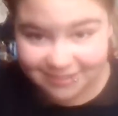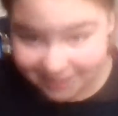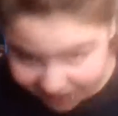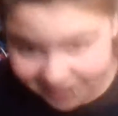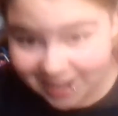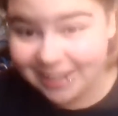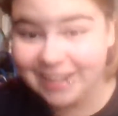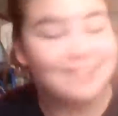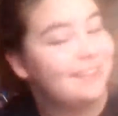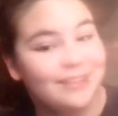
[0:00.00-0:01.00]
thing I
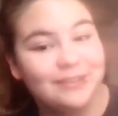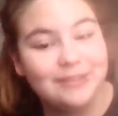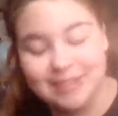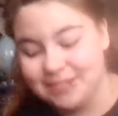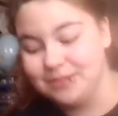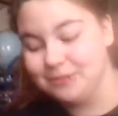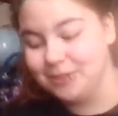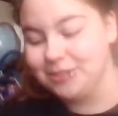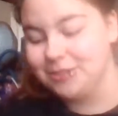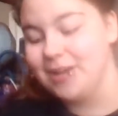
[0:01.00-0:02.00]
like to do is
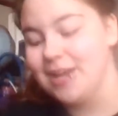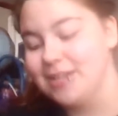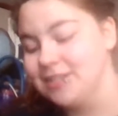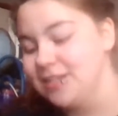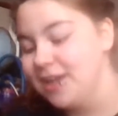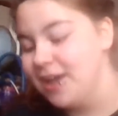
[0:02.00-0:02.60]
moisturize.